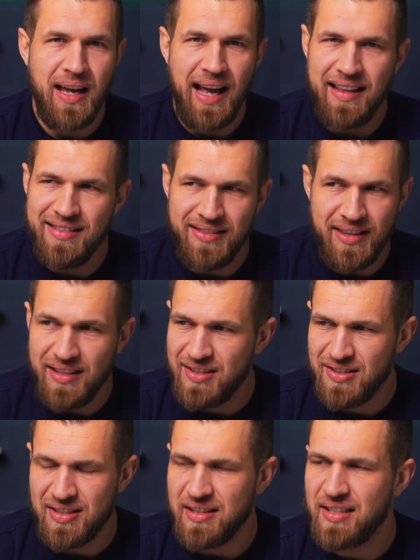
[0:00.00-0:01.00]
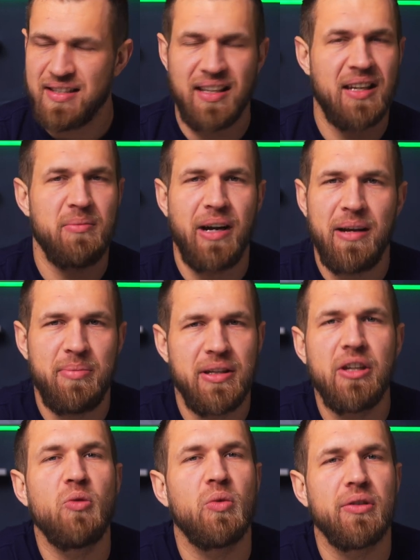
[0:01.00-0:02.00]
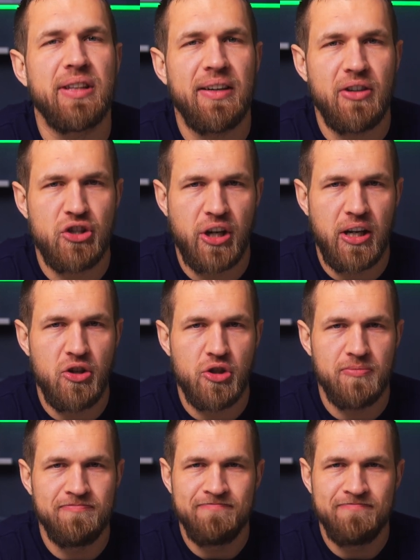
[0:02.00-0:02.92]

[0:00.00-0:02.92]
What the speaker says: And this statistic, in my opinion, will never change.